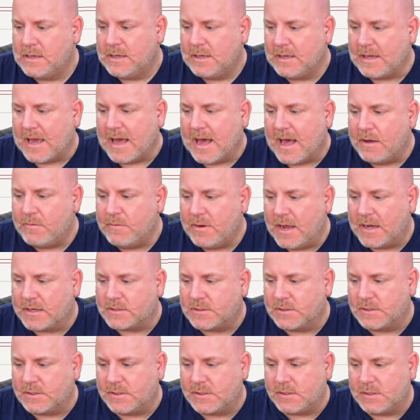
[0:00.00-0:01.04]
Yeah, I would
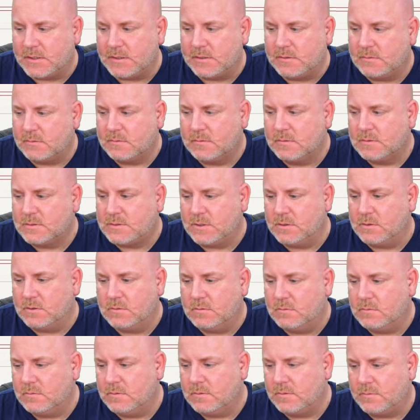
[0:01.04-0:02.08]
actually,
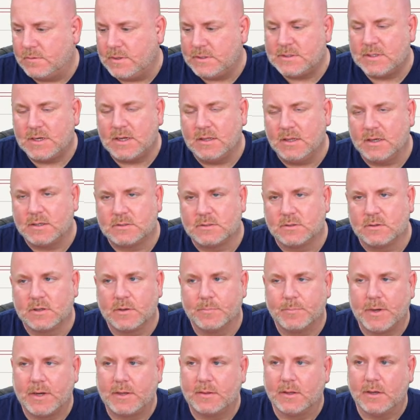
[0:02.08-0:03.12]
so the reason I like
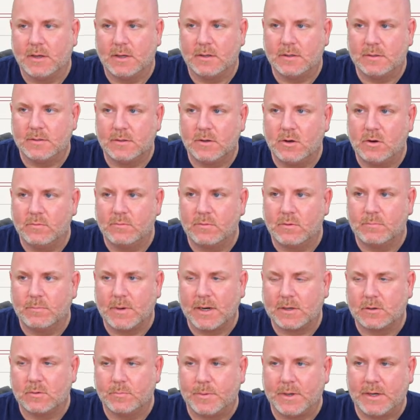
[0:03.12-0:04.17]
CircuitPython over
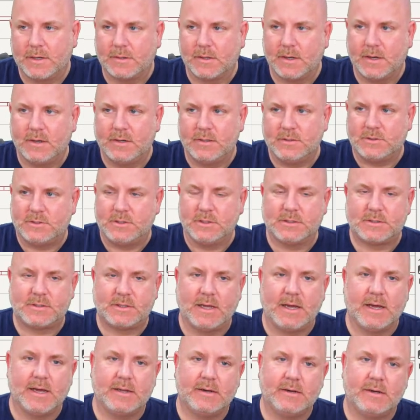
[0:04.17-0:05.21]
MicroPython is just
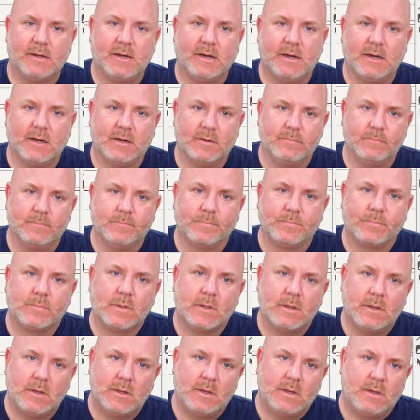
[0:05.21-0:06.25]
that
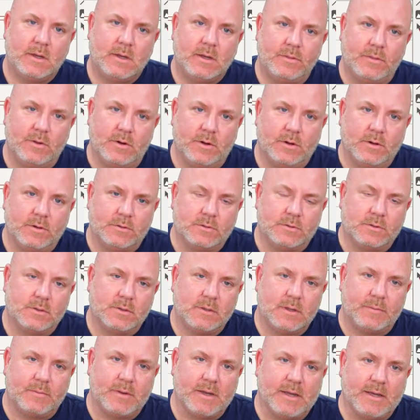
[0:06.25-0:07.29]

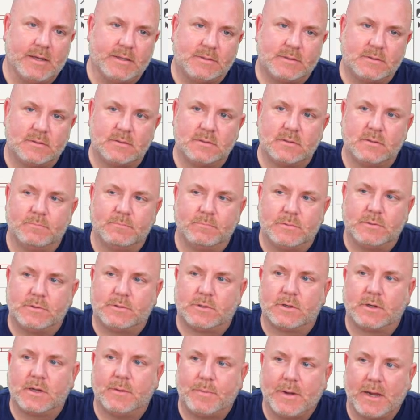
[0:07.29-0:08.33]

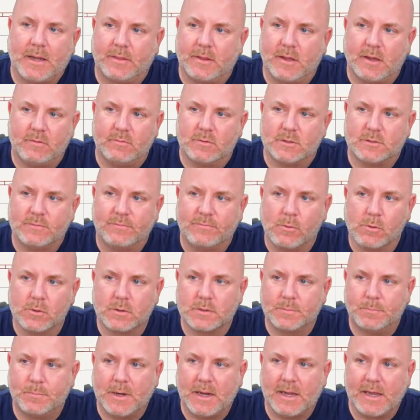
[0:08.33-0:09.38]
CircuitPython was
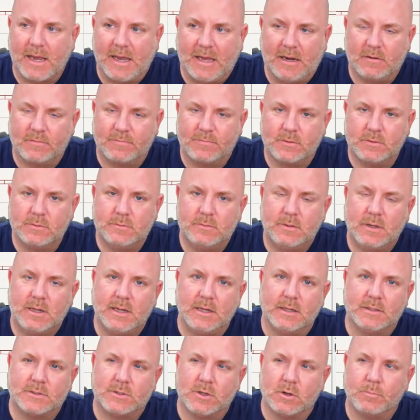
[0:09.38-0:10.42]
forked by Adafruit,
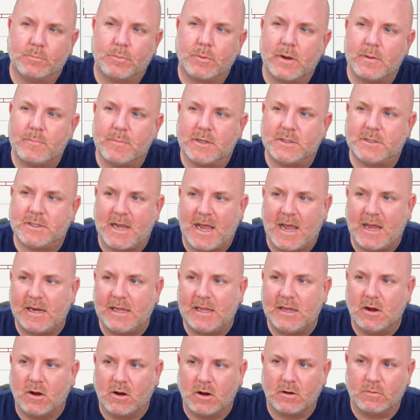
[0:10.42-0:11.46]
and so pretty much any
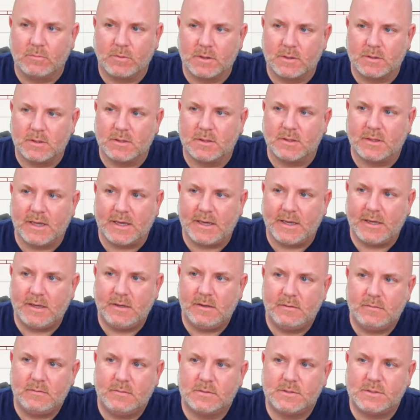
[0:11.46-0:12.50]
hardware that
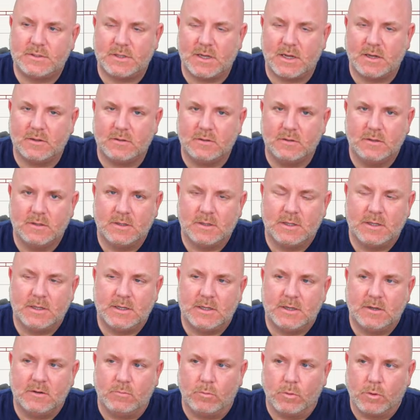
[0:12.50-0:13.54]
they sell
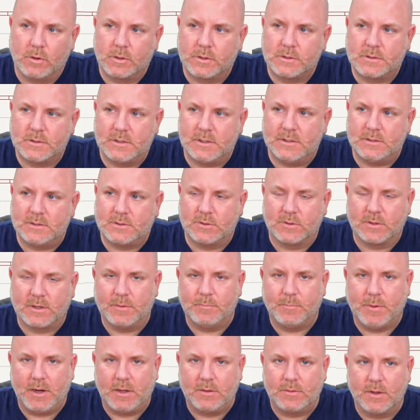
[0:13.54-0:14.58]
works in
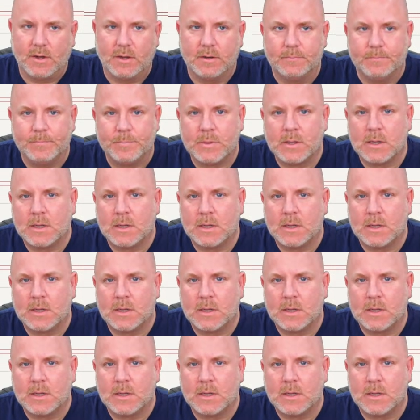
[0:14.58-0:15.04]
CircuitPython.